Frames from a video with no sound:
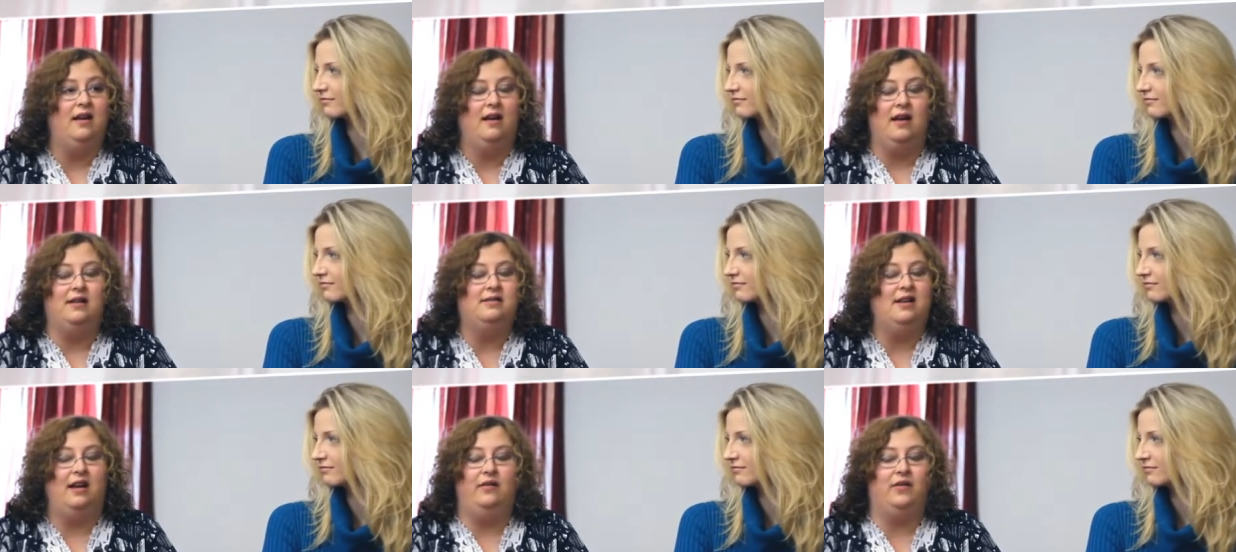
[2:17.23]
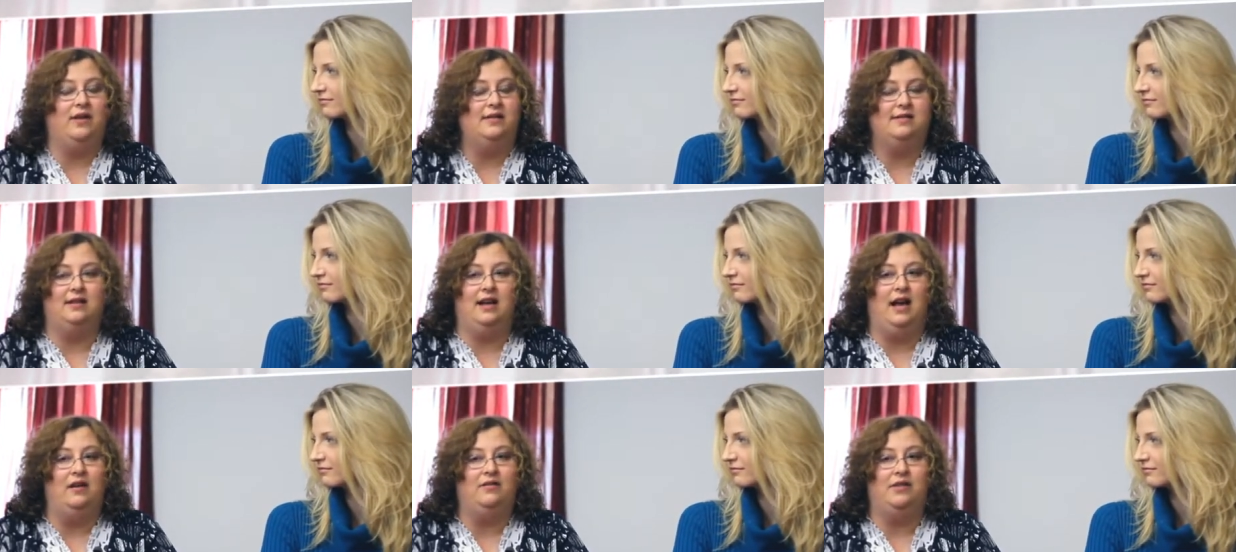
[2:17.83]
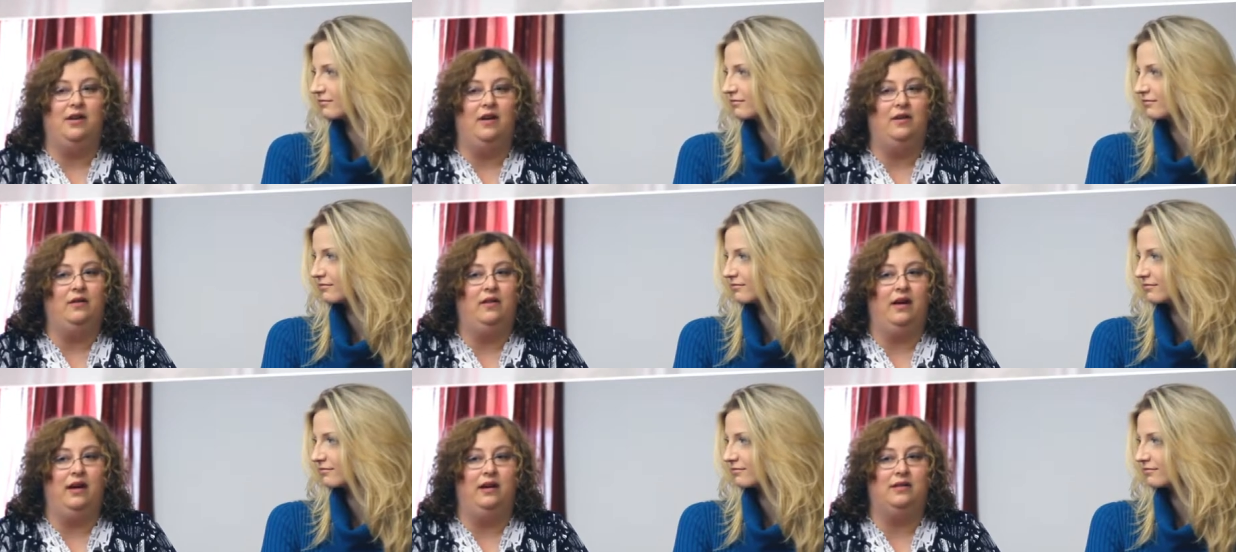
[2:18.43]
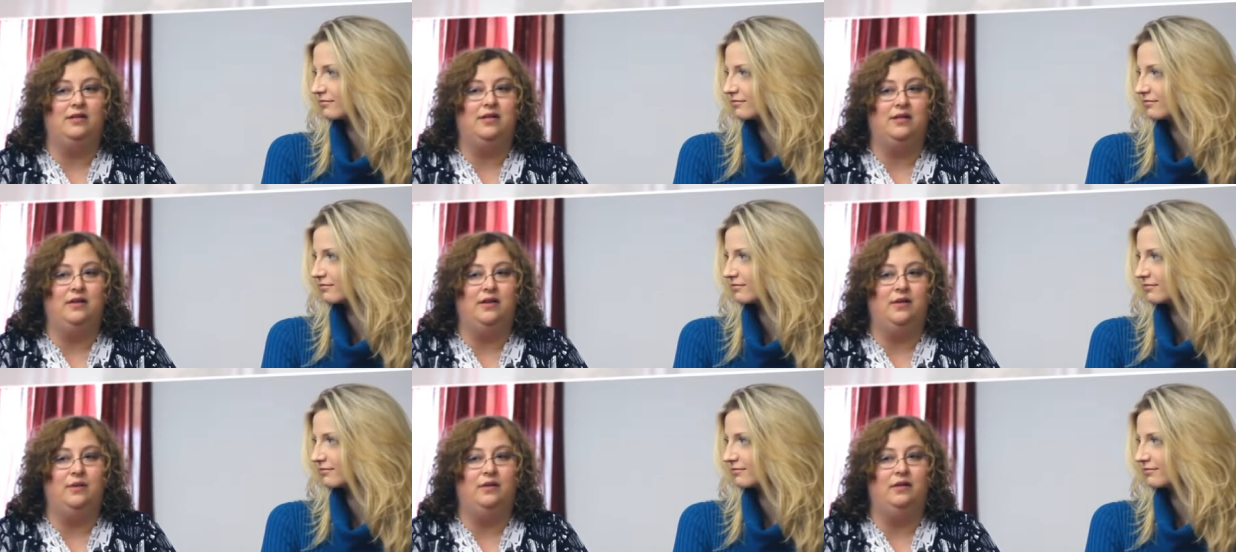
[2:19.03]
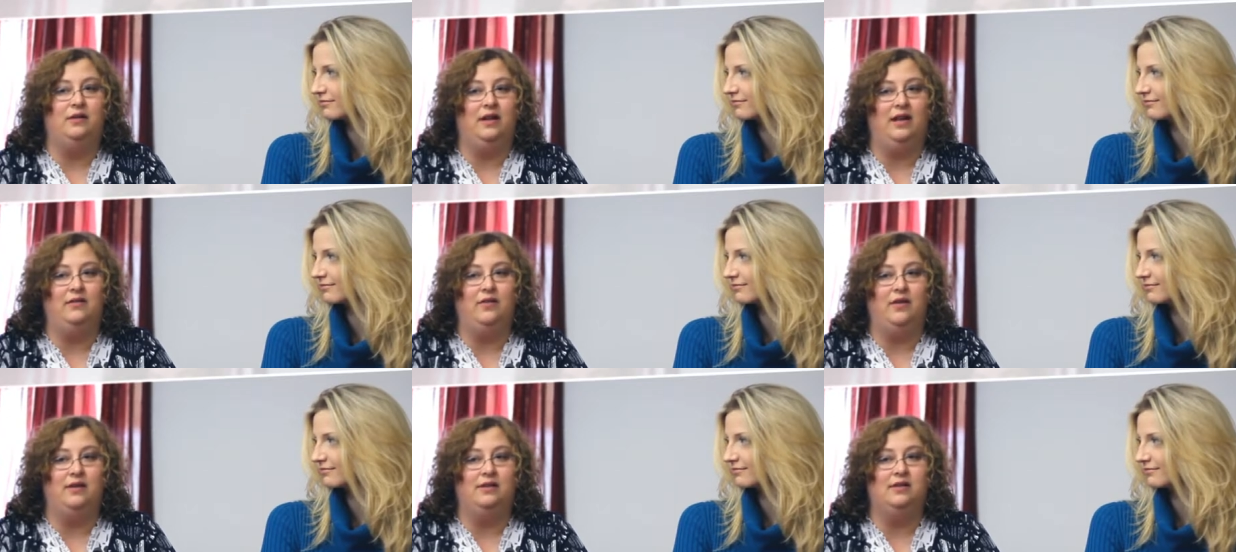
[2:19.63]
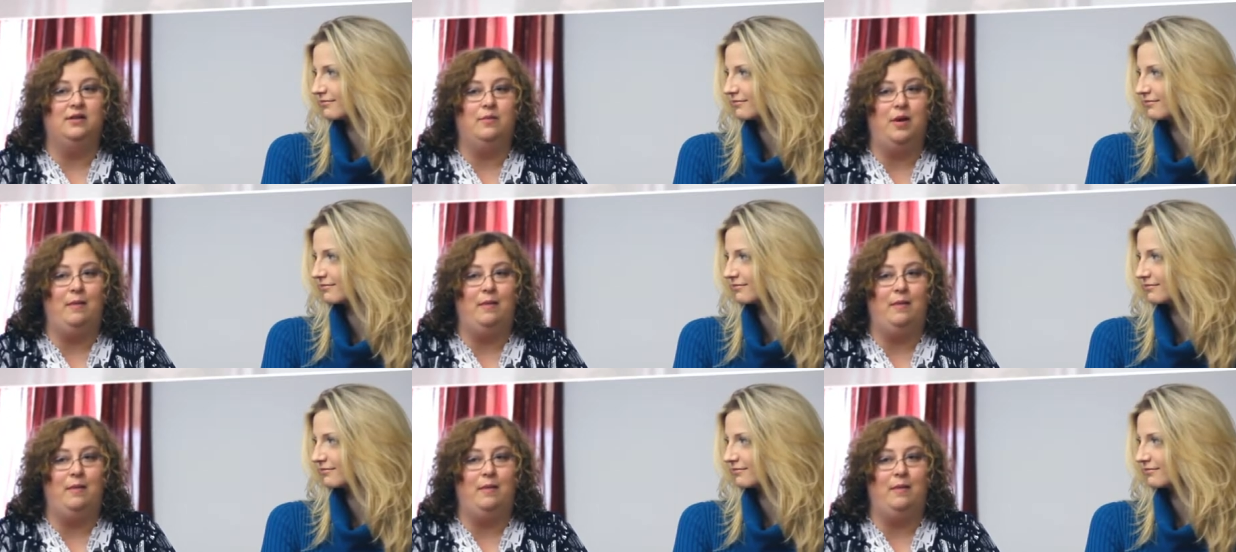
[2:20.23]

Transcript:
Speaker 1: and Taylor doesn't have to go clear to Cleveland to be